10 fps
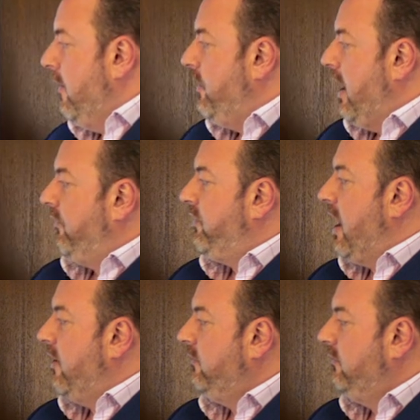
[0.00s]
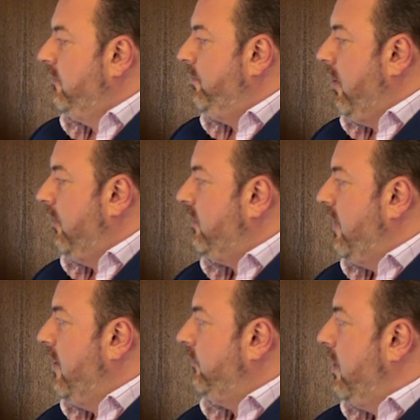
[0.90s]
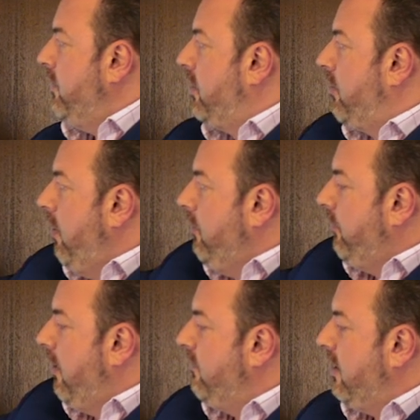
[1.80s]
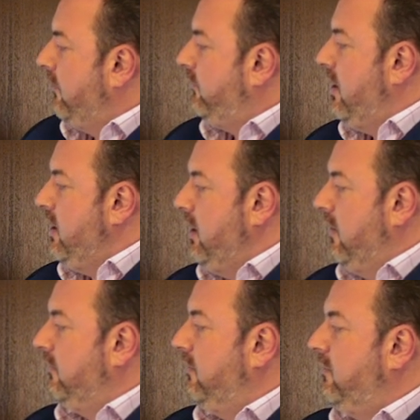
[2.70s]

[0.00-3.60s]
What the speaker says: They have thousands of blocks, and that's why the growth over the last 10 years,